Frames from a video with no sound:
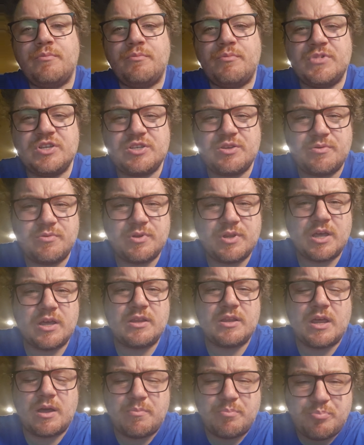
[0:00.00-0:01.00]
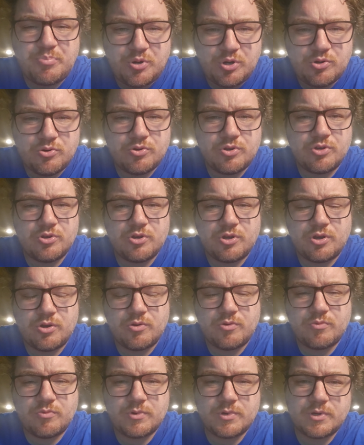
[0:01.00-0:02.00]
is it not brute,
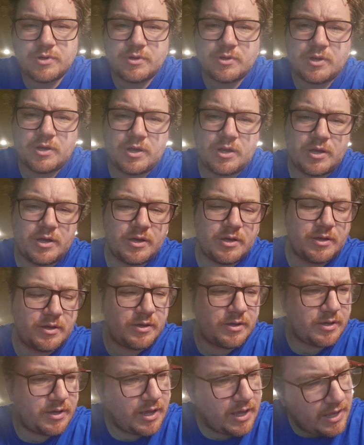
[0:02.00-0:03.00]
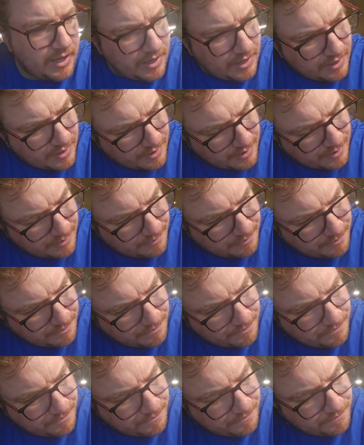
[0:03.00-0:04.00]
I am,